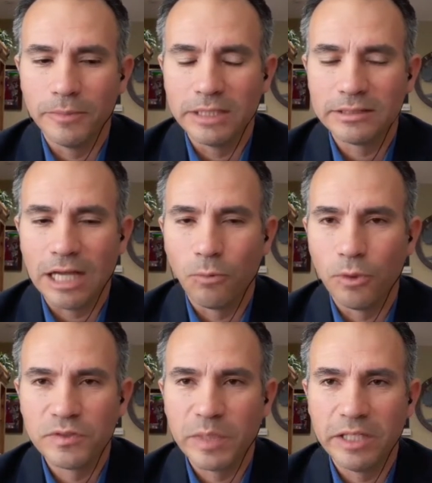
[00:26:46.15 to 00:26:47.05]
It's not
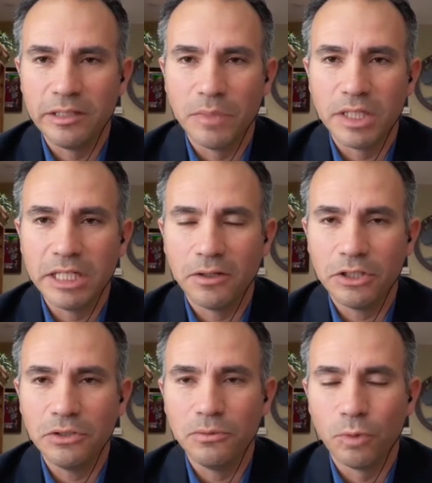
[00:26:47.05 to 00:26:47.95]
worth spending the money
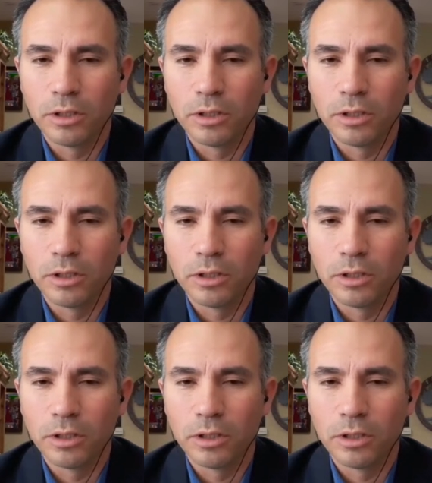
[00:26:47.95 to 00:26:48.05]
on you.